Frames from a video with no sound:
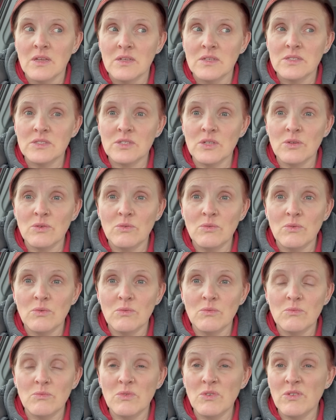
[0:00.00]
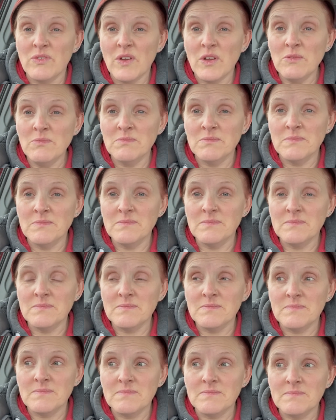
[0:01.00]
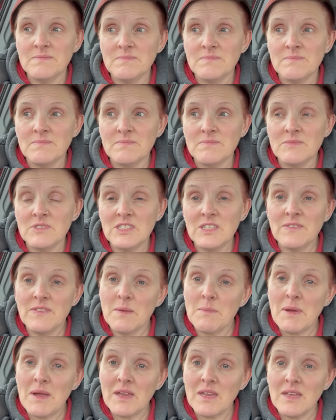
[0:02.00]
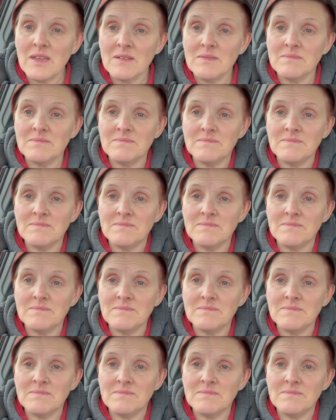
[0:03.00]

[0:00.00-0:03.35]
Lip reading: So we're off home. See if they're back yet.